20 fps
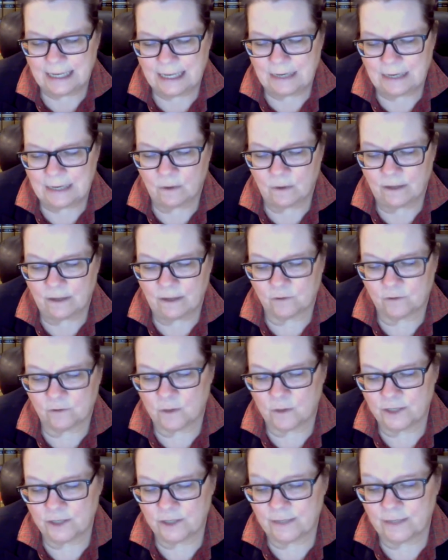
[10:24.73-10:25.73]
Well, of
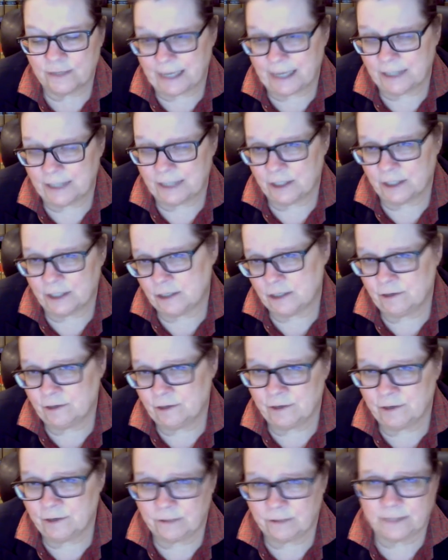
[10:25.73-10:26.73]
course, you attach it to your
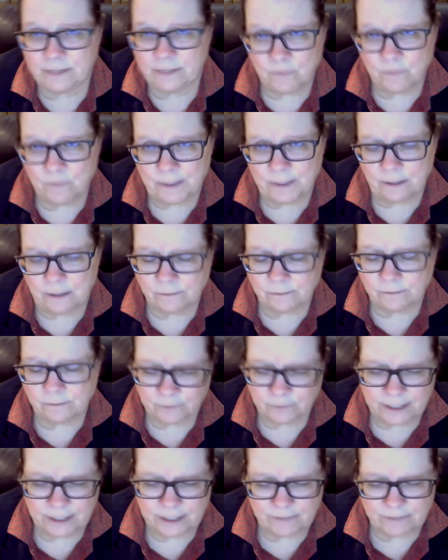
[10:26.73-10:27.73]
notice of appeal,
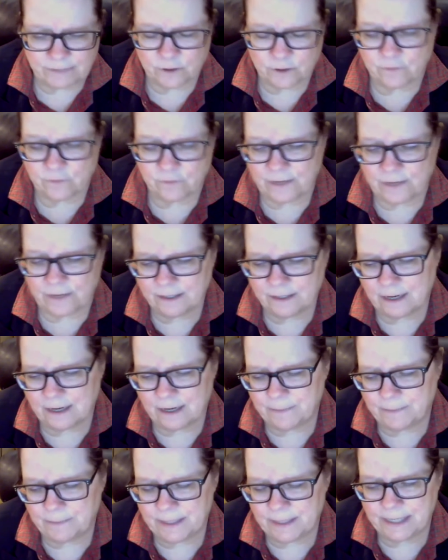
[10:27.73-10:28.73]
right? Your certified
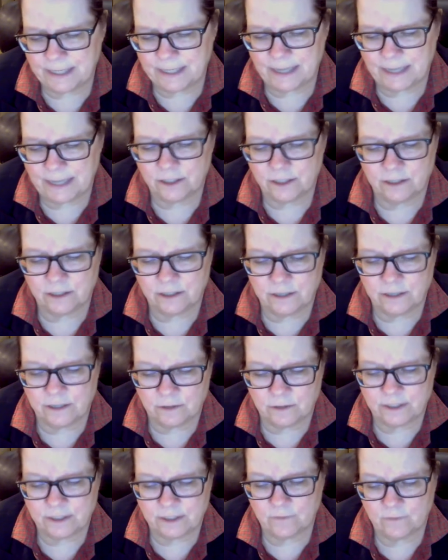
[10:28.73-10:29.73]
copy, attach it to the
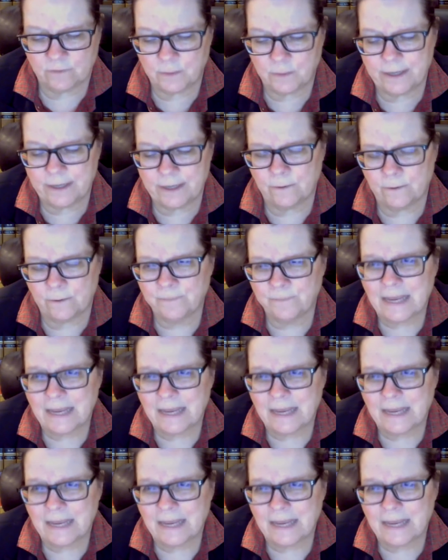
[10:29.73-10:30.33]
notice of appeal.